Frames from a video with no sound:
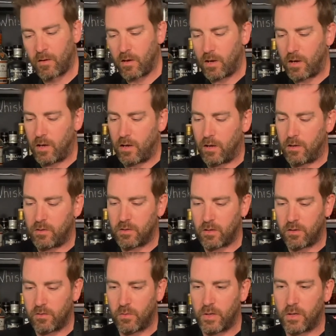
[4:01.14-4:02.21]
And
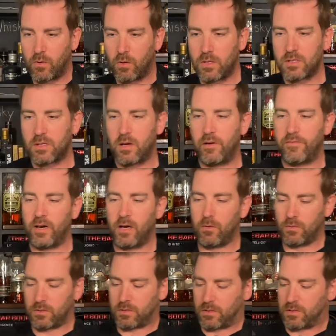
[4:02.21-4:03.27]
3/4 of an
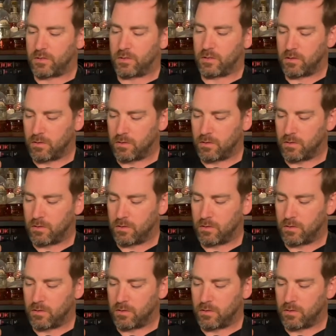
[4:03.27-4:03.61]
ounce.